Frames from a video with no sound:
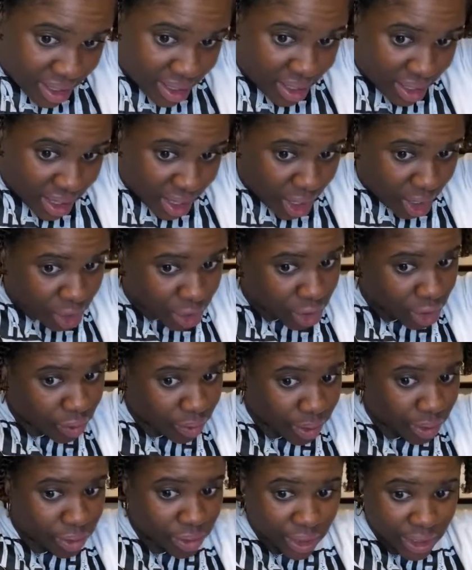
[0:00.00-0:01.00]
Coach
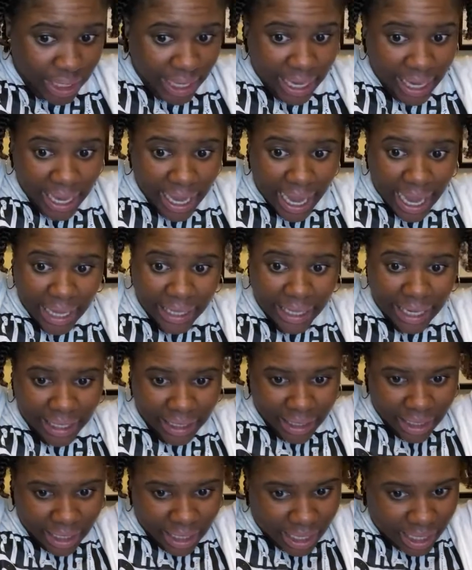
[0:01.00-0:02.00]
Rue said, I like
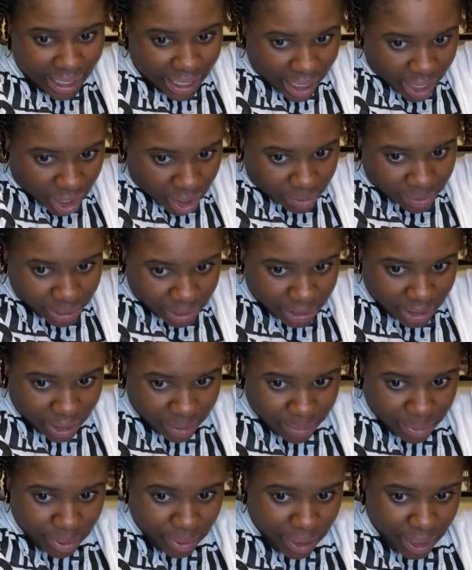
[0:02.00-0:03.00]
the honey almond
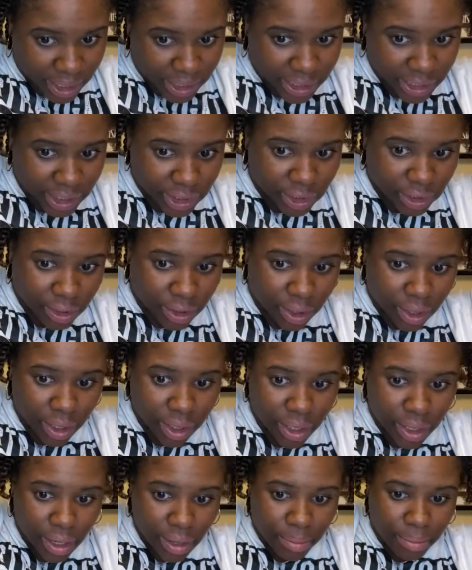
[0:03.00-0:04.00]
shampoo and conditioner,
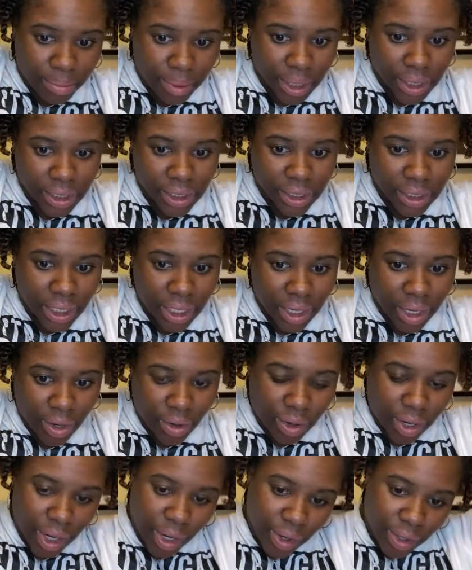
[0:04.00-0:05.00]
but stuck on
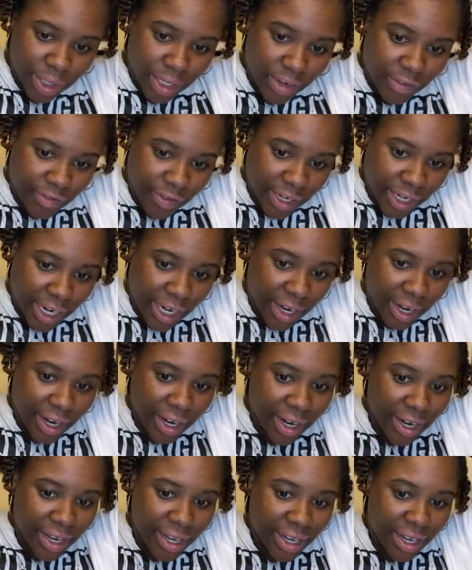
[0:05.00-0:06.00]
coconut for now.
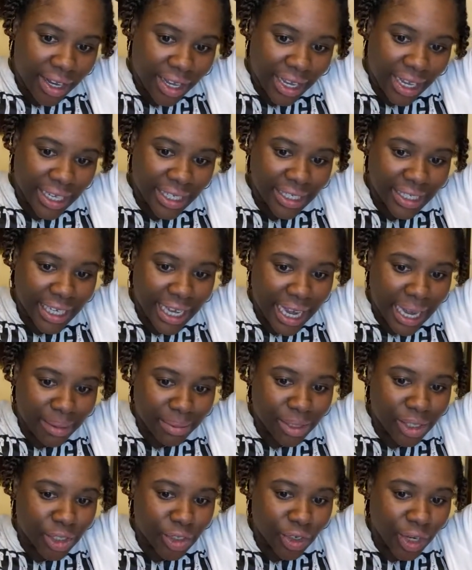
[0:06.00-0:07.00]
It's time
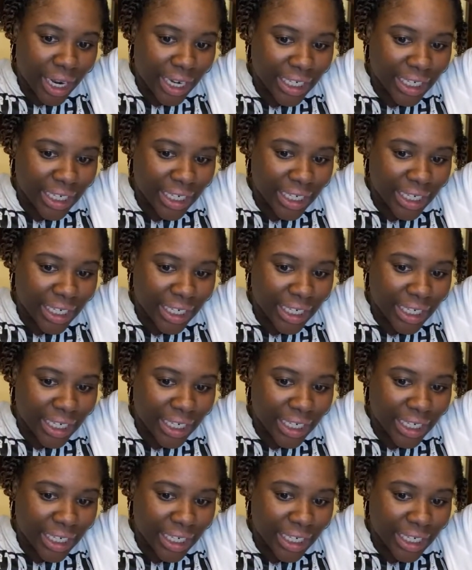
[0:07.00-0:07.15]
to try